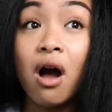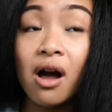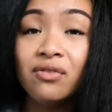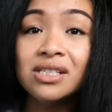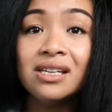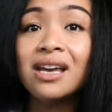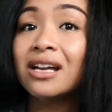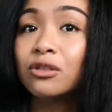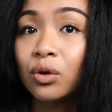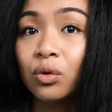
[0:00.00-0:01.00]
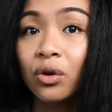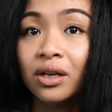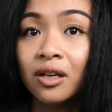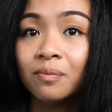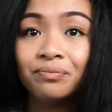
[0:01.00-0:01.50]
obviously he had no
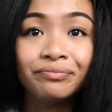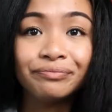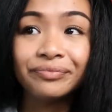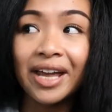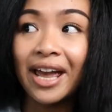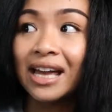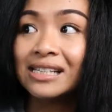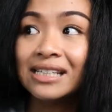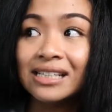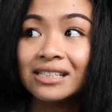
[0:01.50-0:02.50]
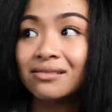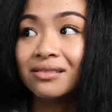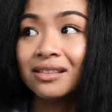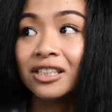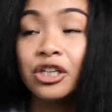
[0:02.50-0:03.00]
authority and
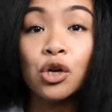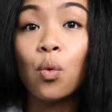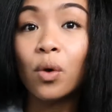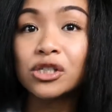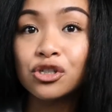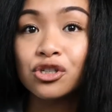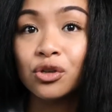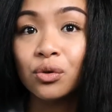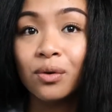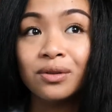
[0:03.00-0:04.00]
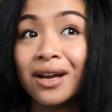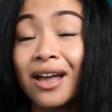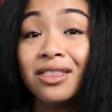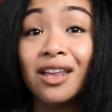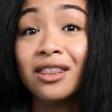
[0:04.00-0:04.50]
didn't know what to do.
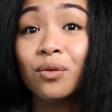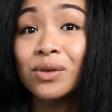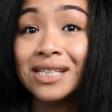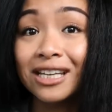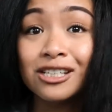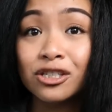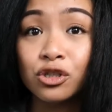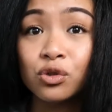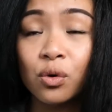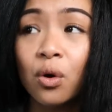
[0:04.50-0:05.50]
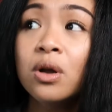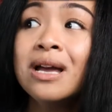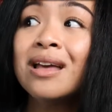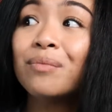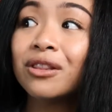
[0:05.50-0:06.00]
Nothing was in his control.
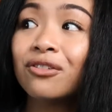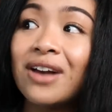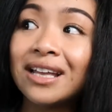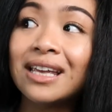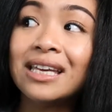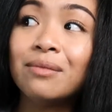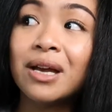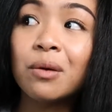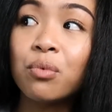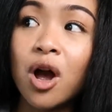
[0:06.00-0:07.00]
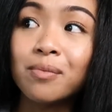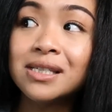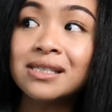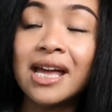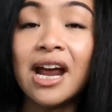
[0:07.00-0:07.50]
But the fact that he made a
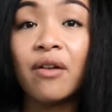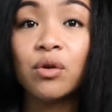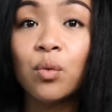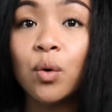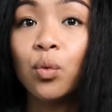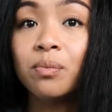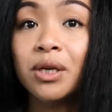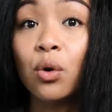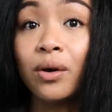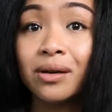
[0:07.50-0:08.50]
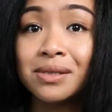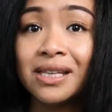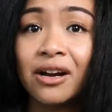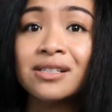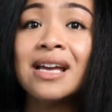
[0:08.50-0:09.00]
promise that everyone would be going
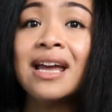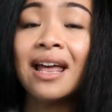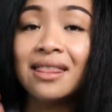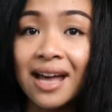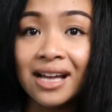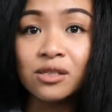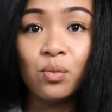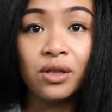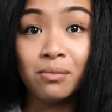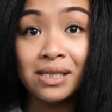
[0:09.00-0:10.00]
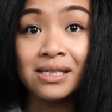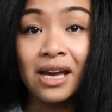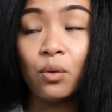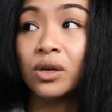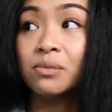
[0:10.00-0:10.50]
upstairs, that's where the
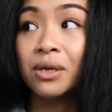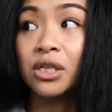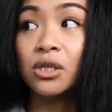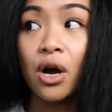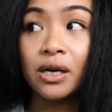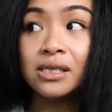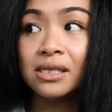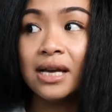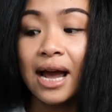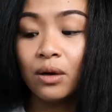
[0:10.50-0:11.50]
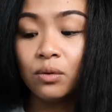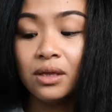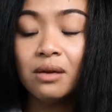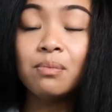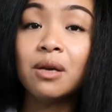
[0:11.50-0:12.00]
mistake was. Because honestly, I don't
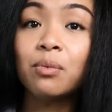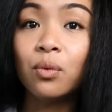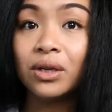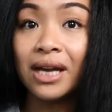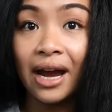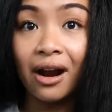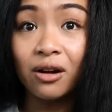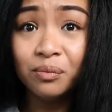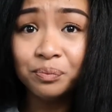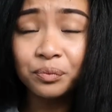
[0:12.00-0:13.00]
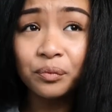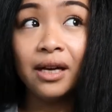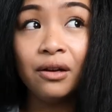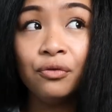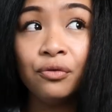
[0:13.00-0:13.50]
think people would care
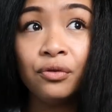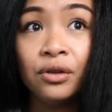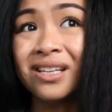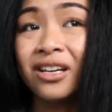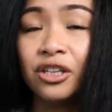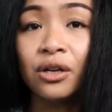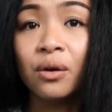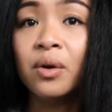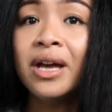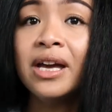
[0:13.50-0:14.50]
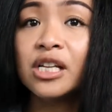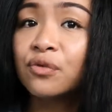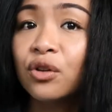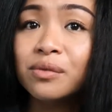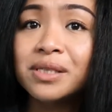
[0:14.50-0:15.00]
if it's like, you know, it's
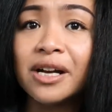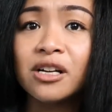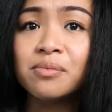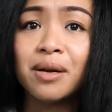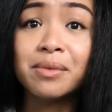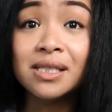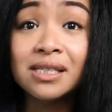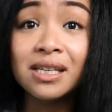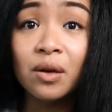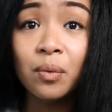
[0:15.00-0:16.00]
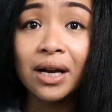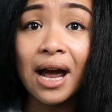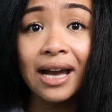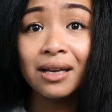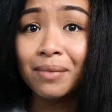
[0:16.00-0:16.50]
full upstairs, but I'm gonna see what
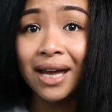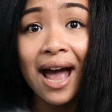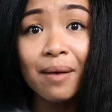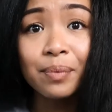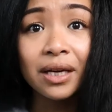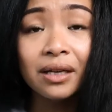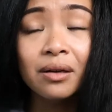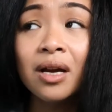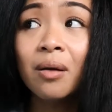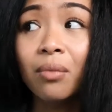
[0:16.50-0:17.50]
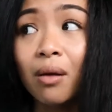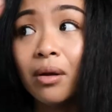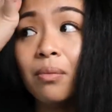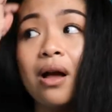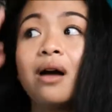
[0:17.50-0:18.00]
I can make happen, blah
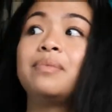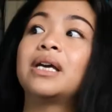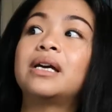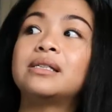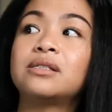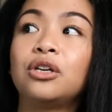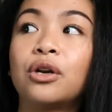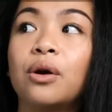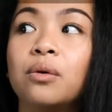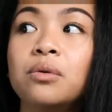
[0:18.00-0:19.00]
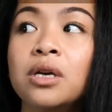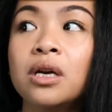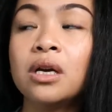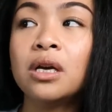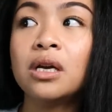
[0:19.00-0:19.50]
blah blah. Because, you know,
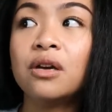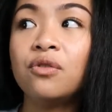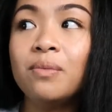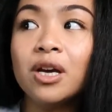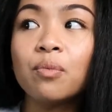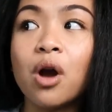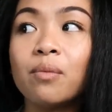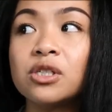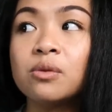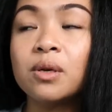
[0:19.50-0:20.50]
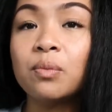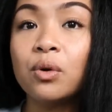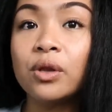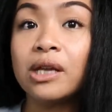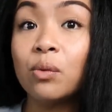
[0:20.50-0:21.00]
if you make a promise to
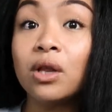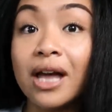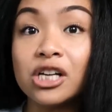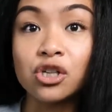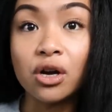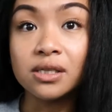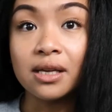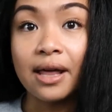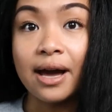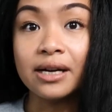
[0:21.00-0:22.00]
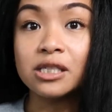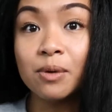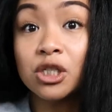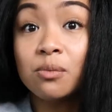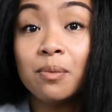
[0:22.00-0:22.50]
people, they will latch onto that.
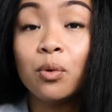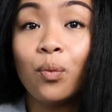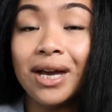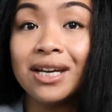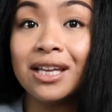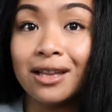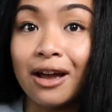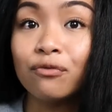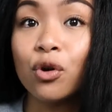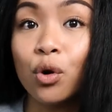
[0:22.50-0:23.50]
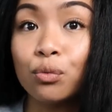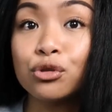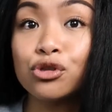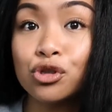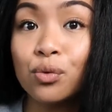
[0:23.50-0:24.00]
Especially people waiting in line for
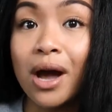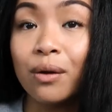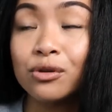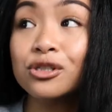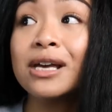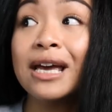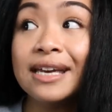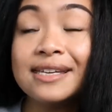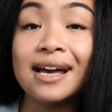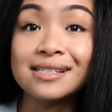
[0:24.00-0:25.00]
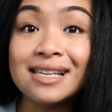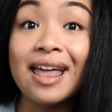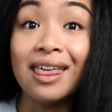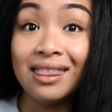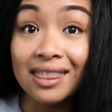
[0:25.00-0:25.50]
almost 2 hours. Yes,
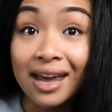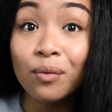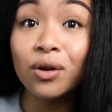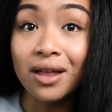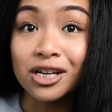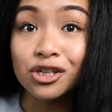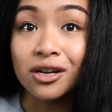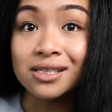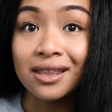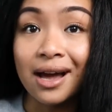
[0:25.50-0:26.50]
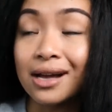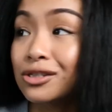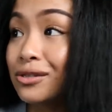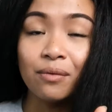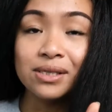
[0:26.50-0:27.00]
they will latch onto that.
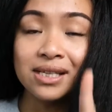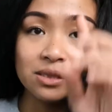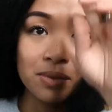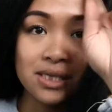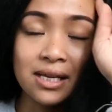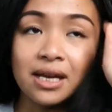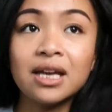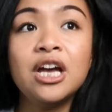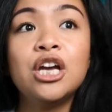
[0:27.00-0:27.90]
That was his mistake.